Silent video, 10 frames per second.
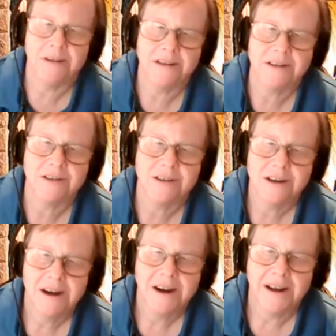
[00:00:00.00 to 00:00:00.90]
And that's
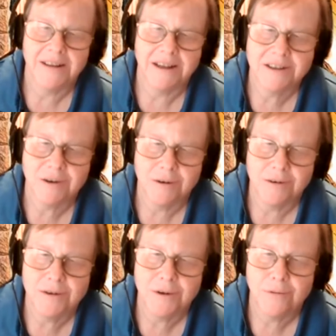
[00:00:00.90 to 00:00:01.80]

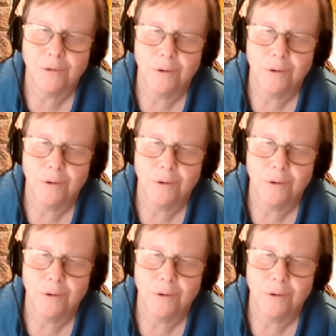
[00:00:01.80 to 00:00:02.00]
good too for